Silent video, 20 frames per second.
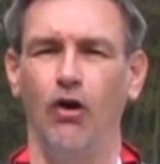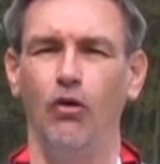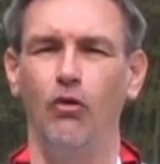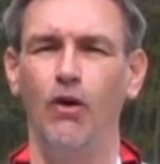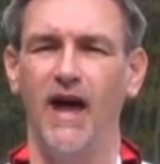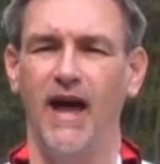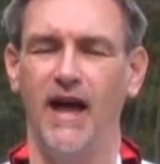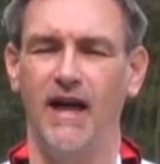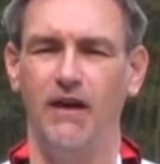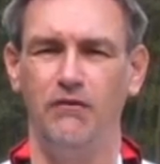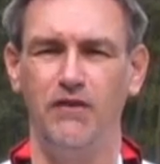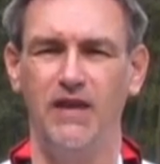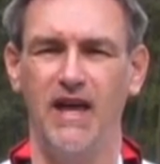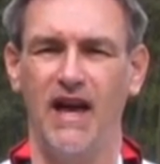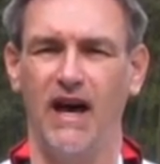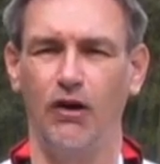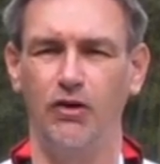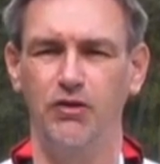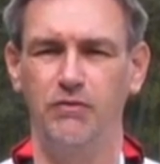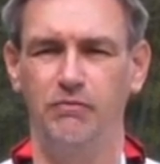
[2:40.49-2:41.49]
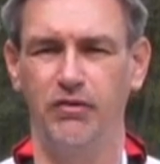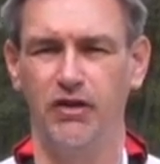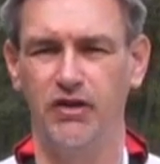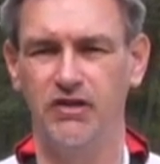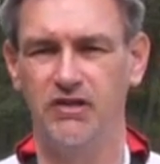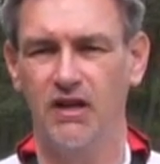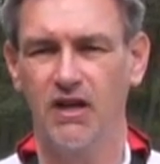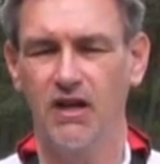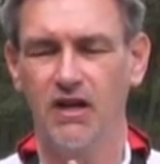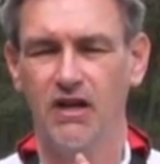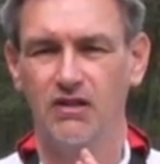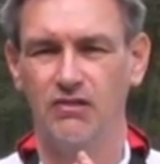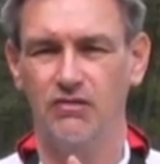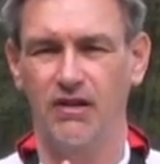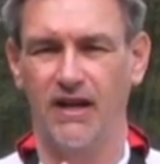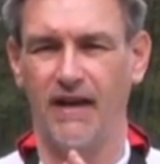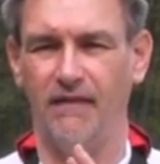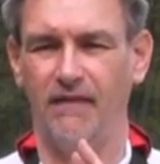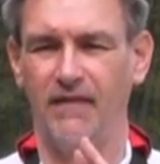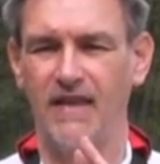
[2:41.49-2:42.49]
or AV output to
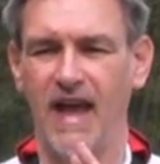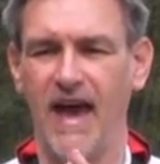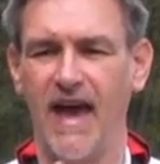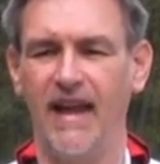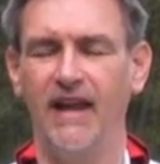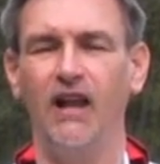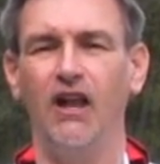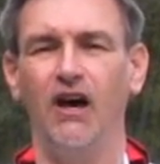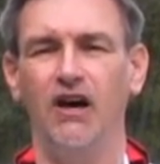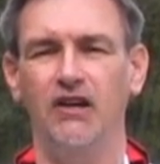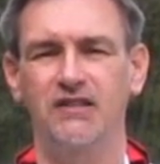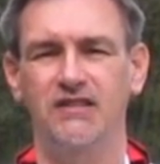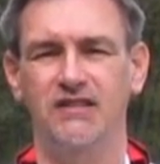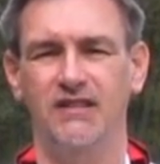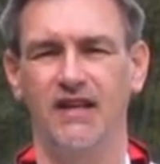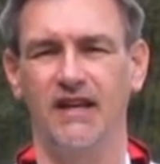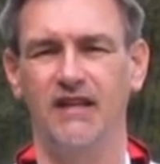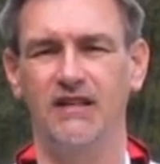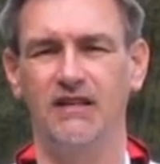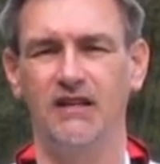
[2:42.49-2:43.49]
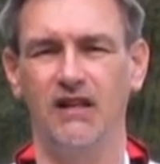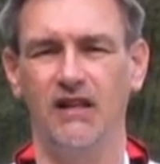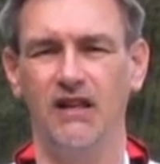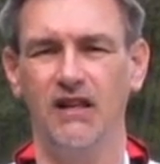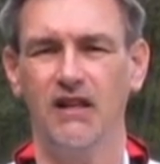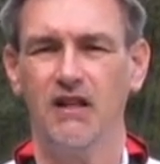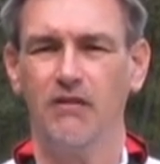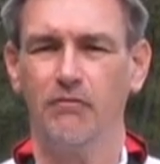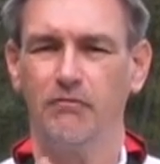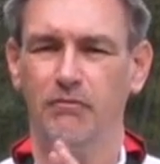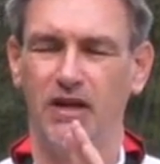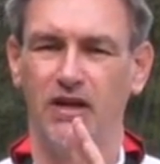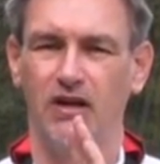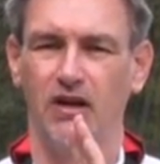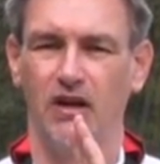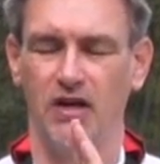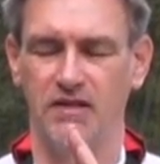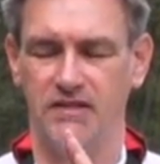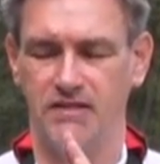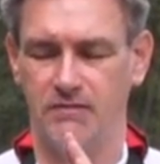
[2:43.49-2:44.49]
get the analog signal,
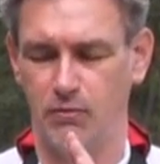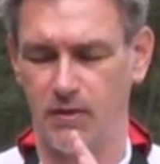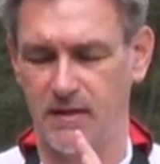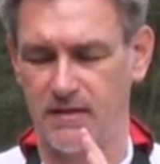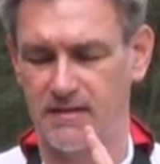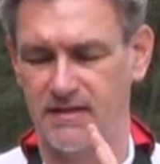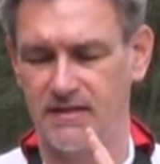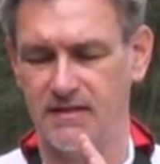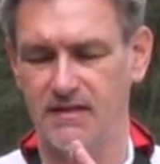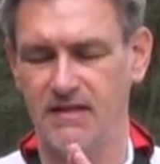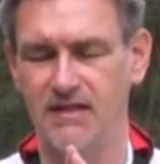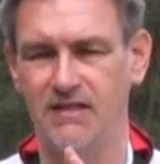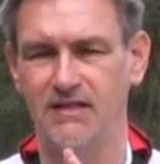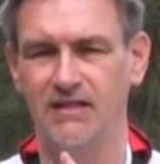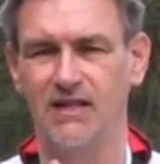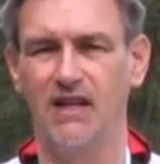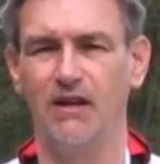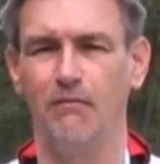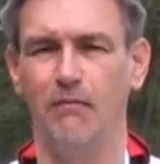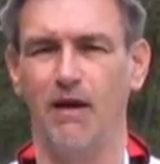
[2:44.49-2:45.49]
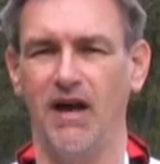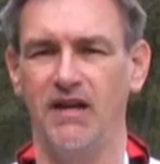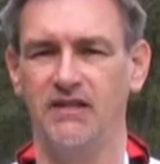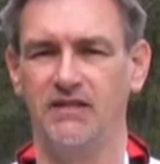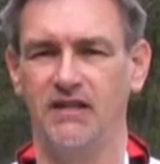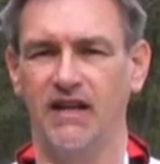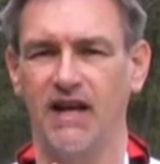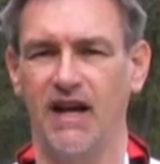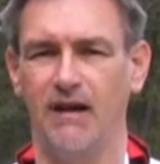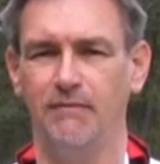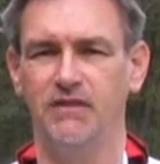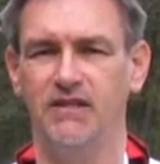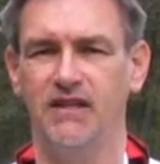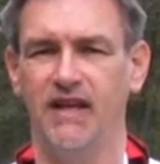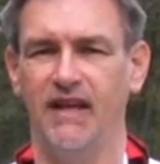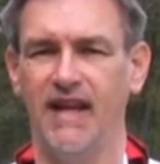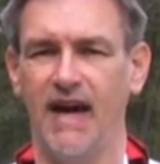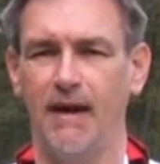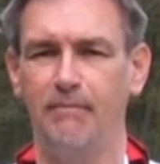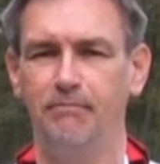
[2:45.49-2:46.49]
because with the Cinemizer comes an
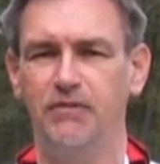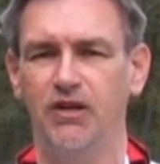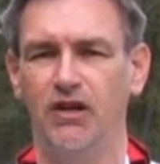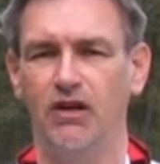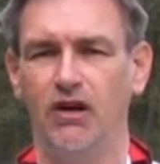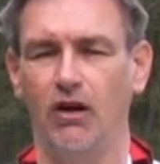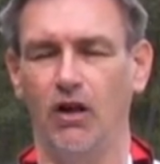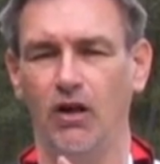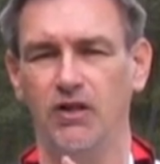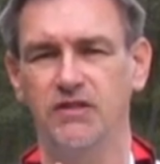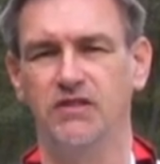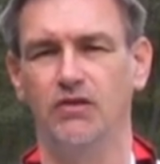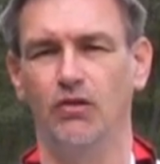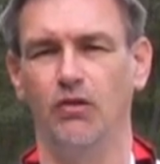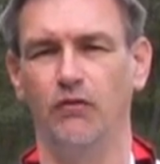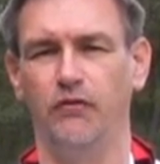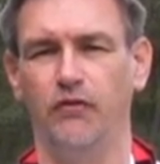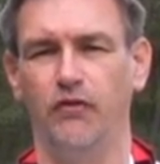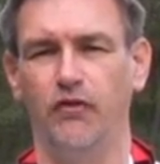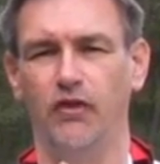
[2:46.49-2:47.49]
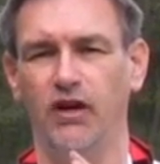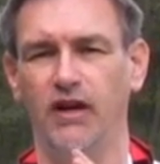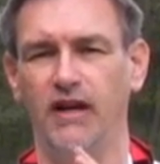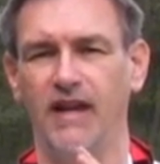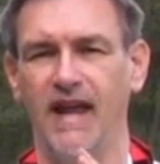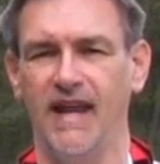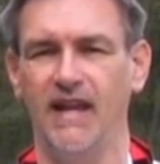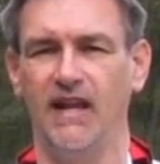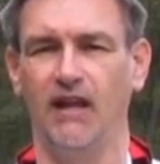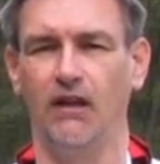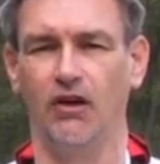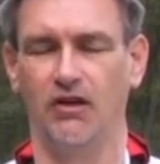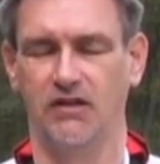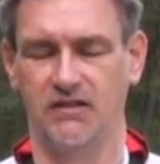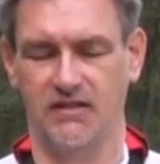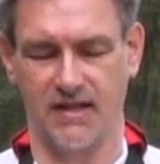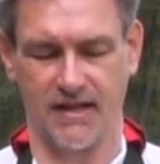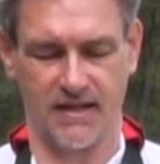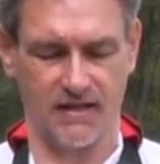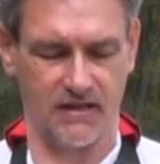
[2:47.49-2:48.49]
adapter also for an analog
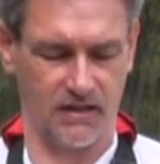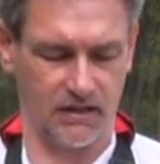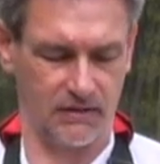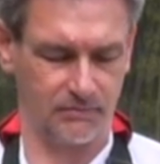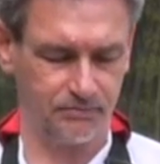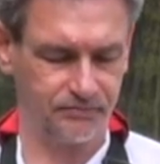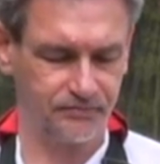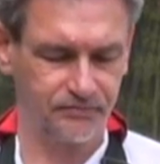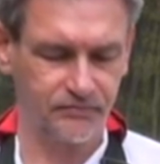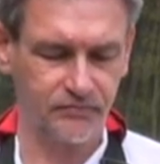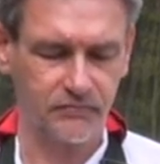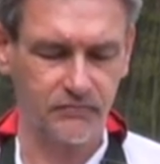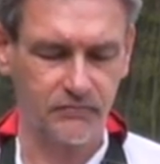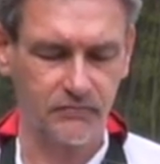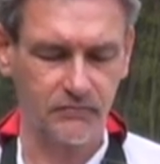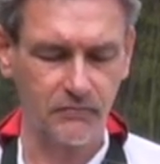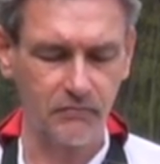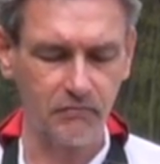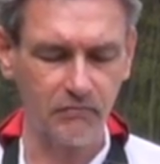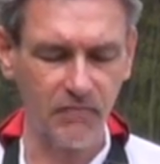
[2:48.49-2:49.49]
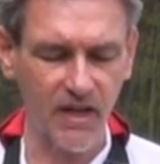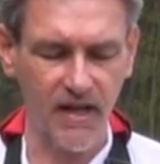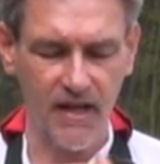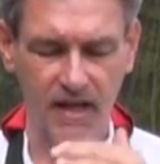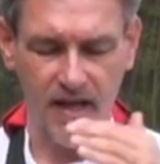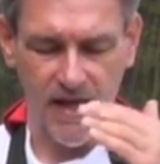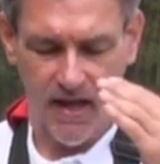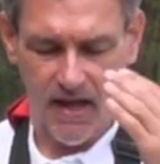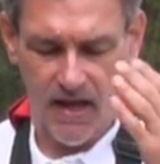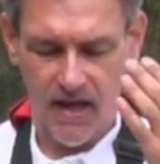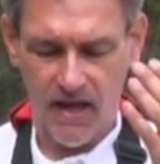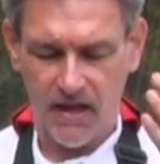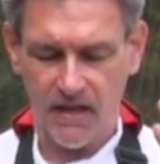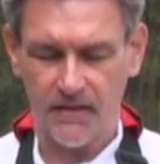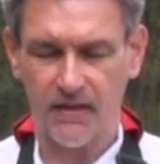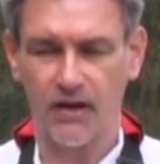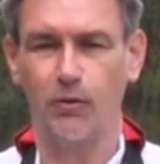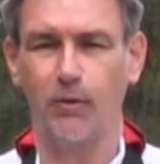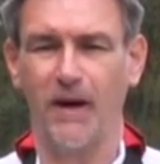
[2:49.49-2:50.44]
signal. The